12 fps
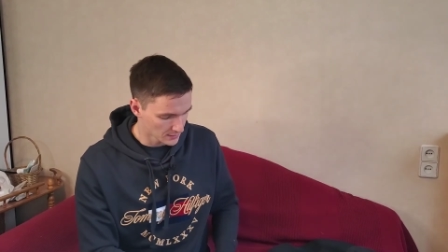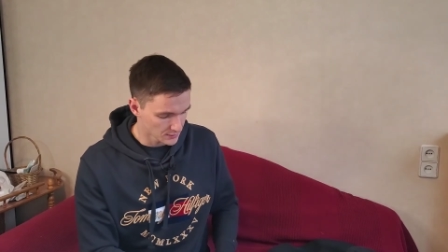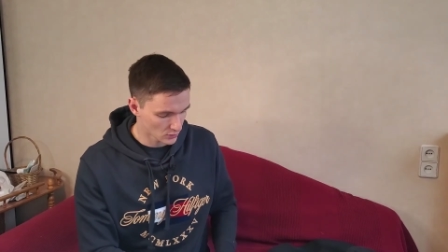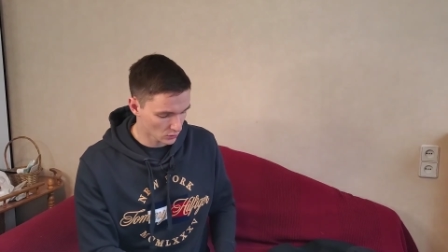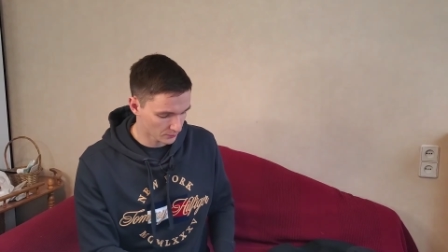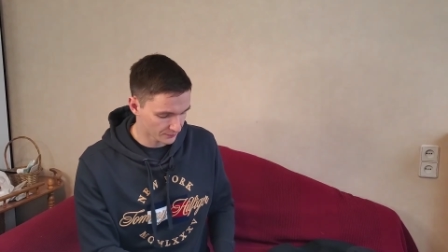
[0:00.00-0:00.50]

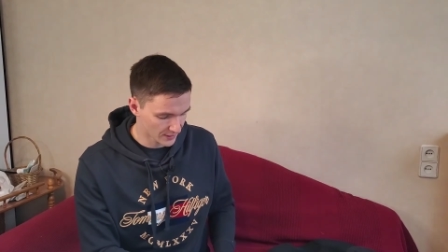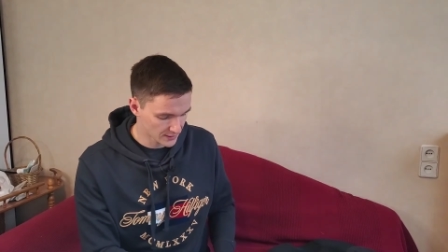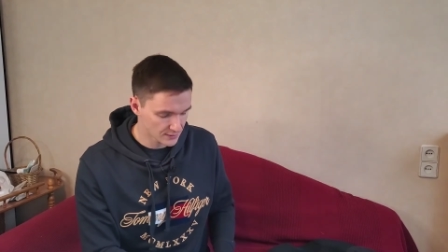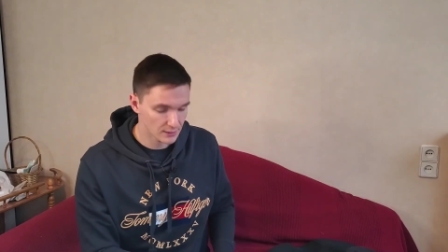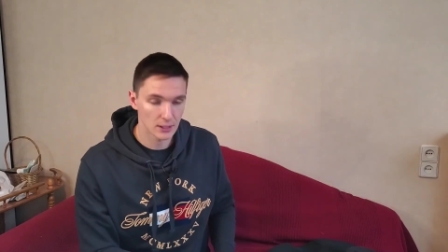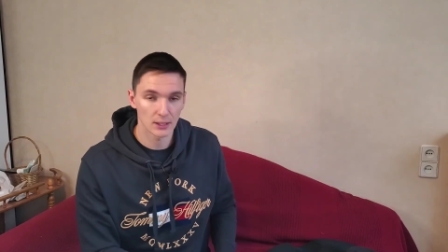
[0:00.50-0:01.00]
So
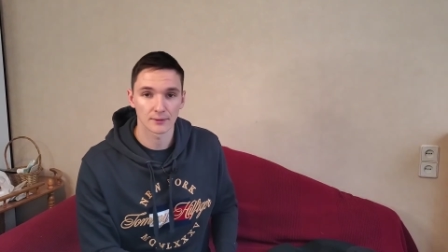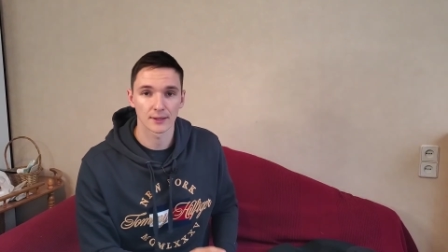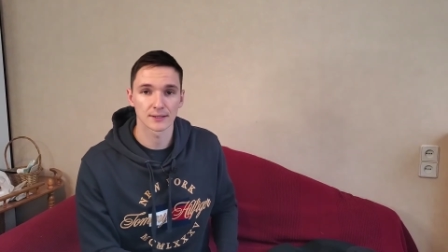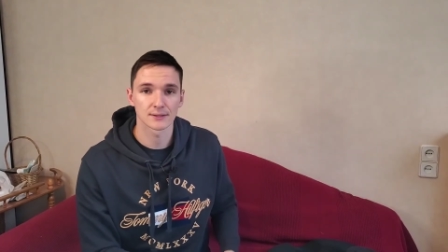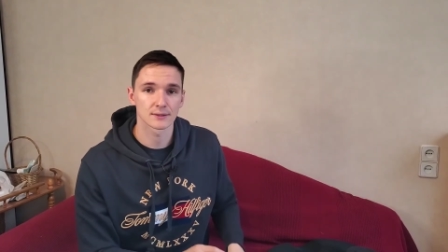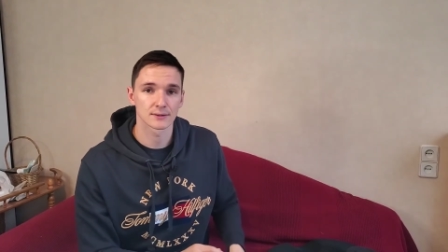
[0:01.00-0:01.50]
that's the,
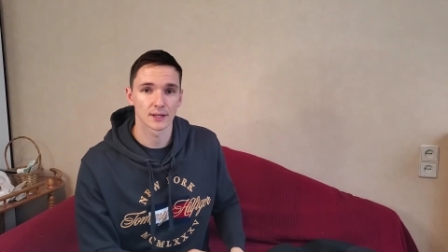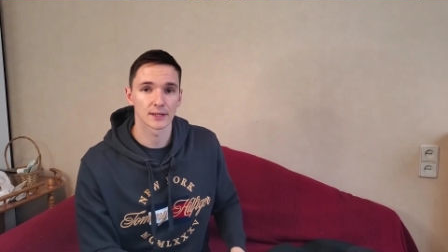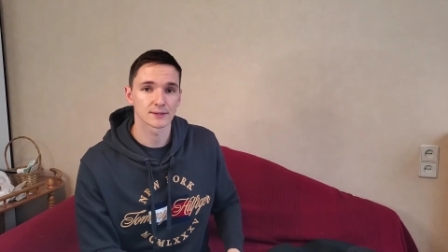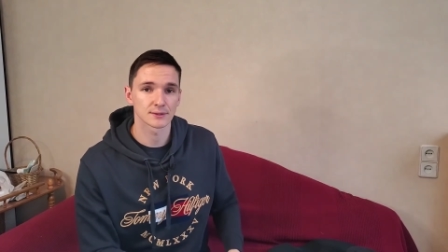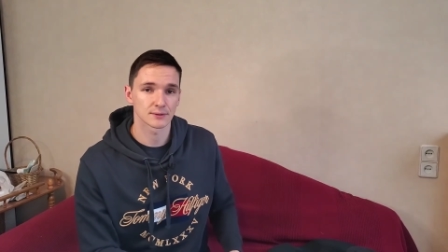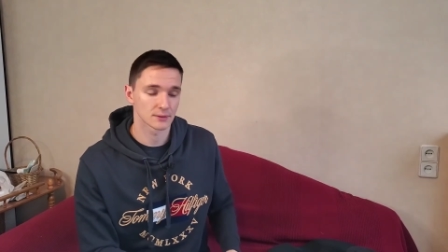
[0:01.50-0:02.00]
that's,
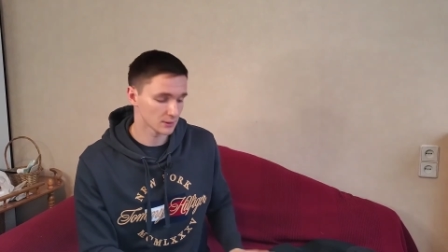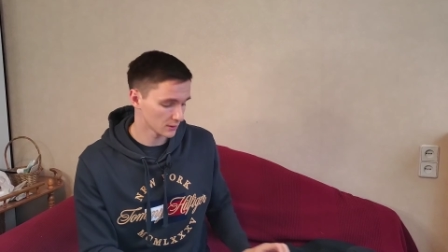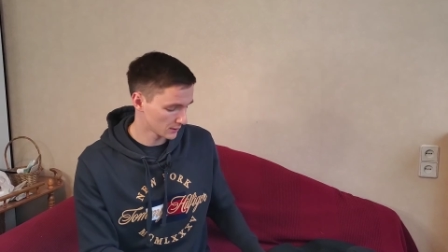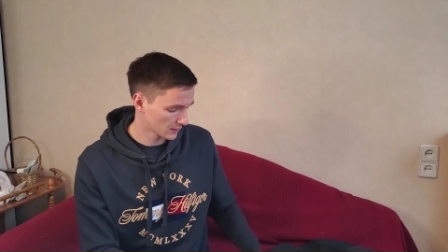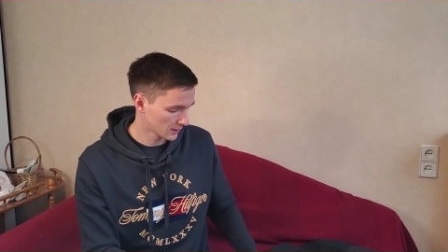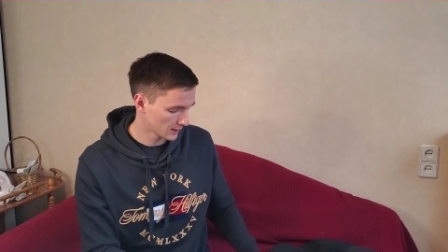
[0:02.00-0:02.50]
that's, uh,